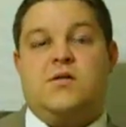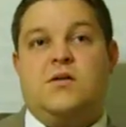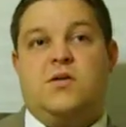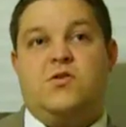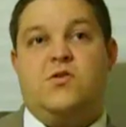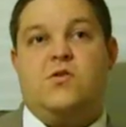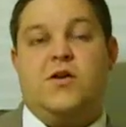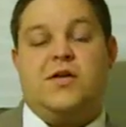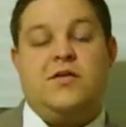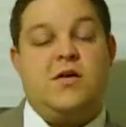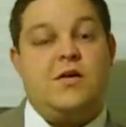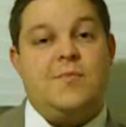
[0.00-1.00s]
an attorney
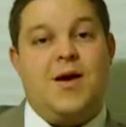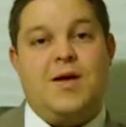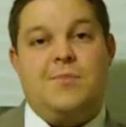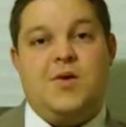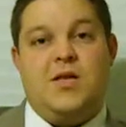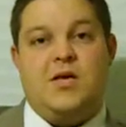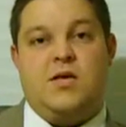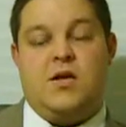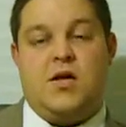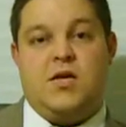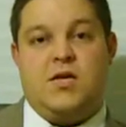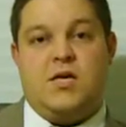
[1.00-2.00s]
to tell you my opinion
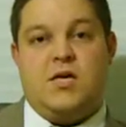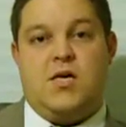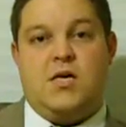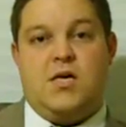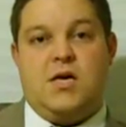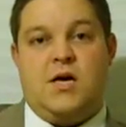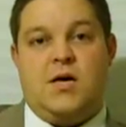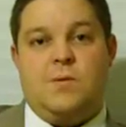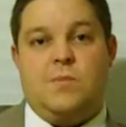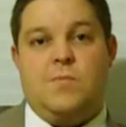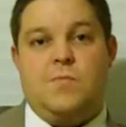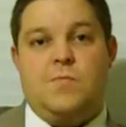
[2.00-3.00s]

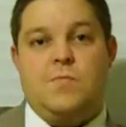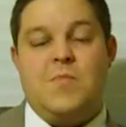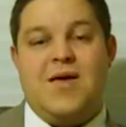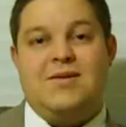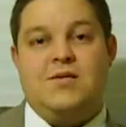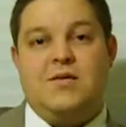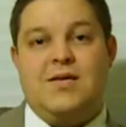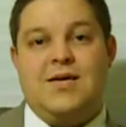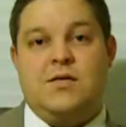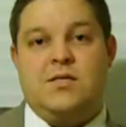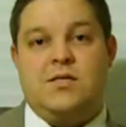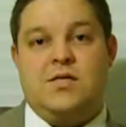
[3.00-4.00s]
on mental
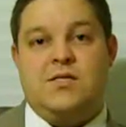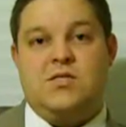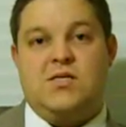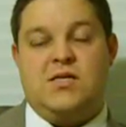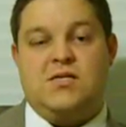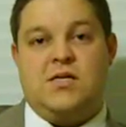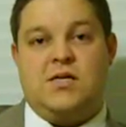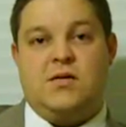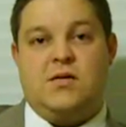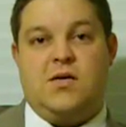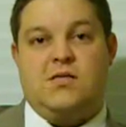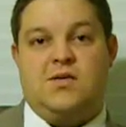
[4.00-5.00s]
illness as
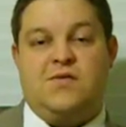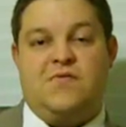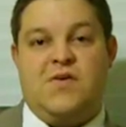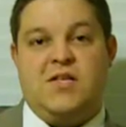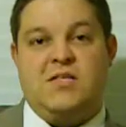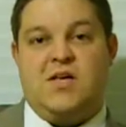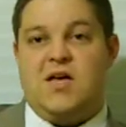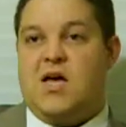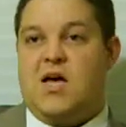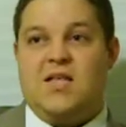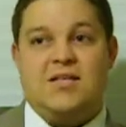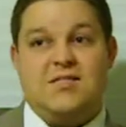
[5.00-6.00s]
a defense.
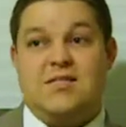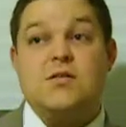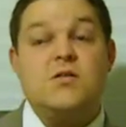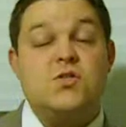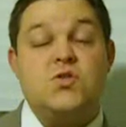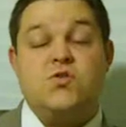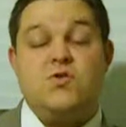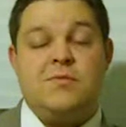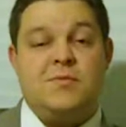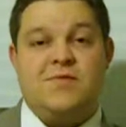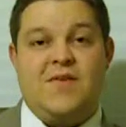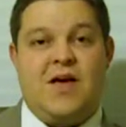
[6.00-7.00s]
I think it's an
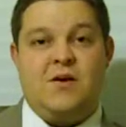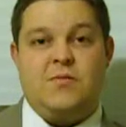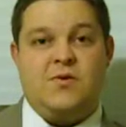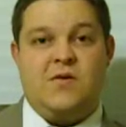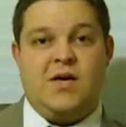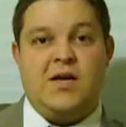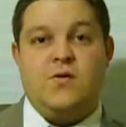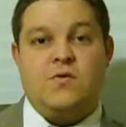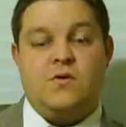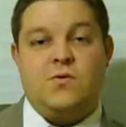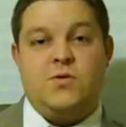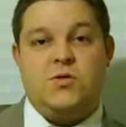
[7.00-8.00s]
extremely valuable thing. I don't
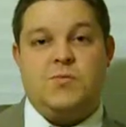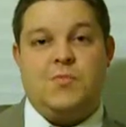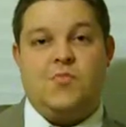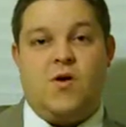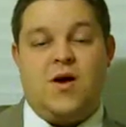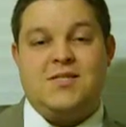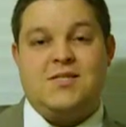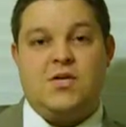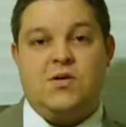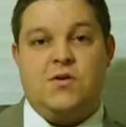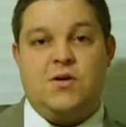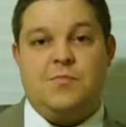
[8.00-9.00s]
think we should be
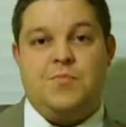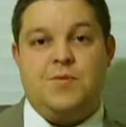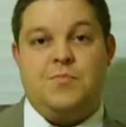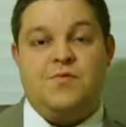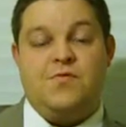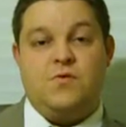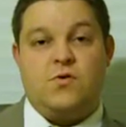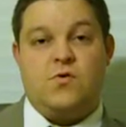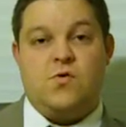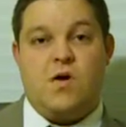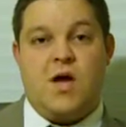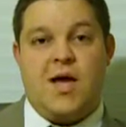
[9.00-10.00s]
prosecuting people for
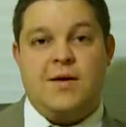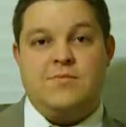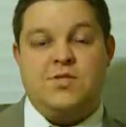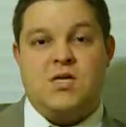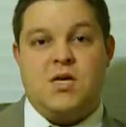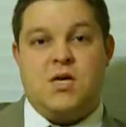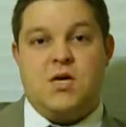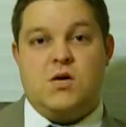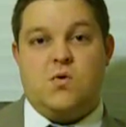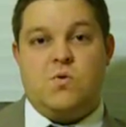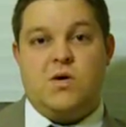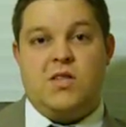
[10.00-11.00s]
crimes
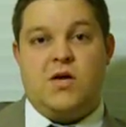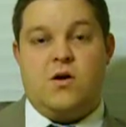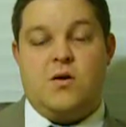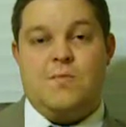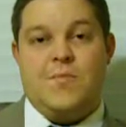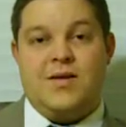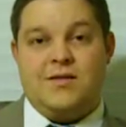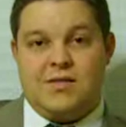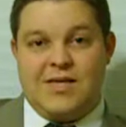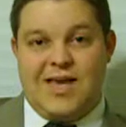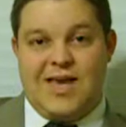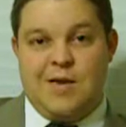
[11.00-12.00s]
when they aren't
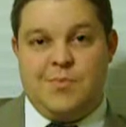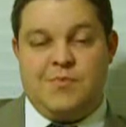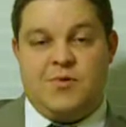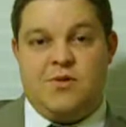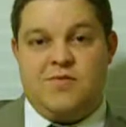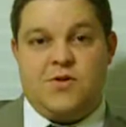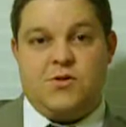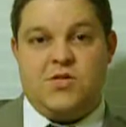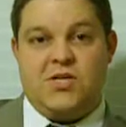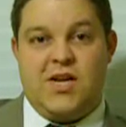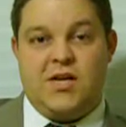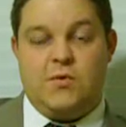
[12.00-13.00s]
mentally capable of
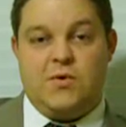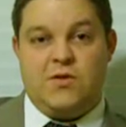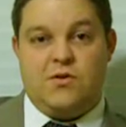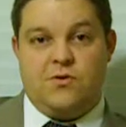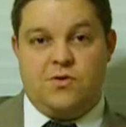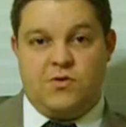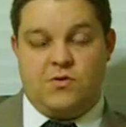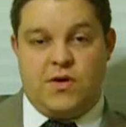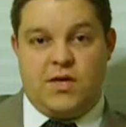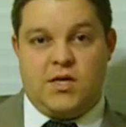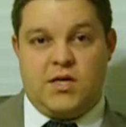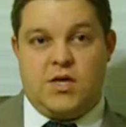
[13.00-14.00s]
understanding what they're doing.